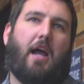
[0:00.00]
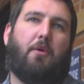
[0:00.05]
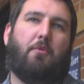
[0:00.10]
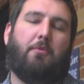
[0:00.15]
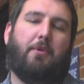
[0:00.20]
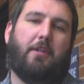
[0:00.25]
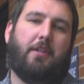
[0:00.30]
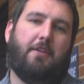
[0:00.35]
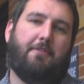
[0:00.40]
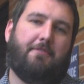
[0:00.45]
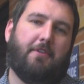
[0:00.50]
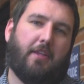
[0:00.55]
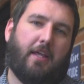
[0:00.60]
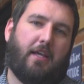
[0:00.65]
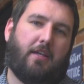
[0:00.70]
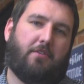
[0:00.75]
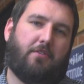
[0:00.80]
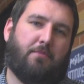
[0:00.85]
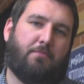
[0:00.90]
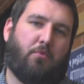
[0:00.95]
I really feel
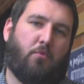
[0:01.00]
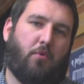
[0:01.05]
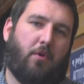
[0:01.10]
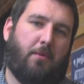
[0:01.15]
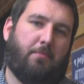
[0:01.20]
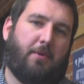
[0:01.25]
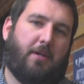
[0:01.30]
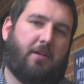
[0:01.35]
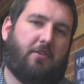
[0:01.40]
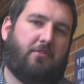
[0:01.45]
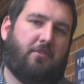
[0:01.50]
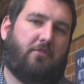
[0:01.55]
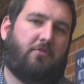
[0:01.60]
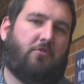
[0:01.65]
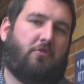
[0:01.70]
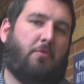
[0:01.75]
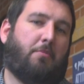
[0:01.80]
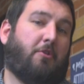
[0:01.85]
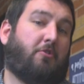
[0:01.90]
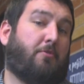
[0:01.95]
like it's important because it's
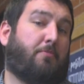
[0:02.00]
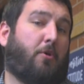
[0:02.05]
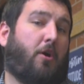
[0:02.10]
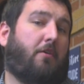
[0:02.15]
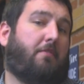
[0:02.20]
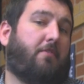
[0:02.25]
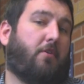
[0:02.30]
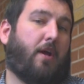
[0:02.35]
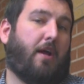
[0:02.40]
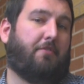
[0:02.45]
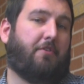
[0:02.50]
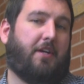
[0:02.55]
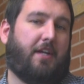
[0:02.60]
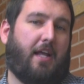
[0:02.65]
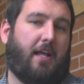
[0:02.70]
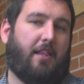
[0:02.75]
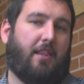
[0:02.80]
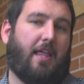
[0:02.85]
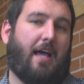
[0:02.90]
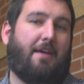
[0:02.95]
so much a part of their
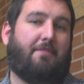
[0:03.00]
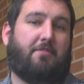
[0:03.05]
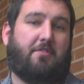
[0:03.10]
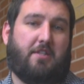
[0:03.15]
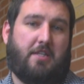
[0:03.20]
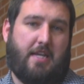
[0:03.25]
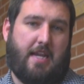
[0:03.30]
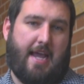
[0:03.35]
everyday lives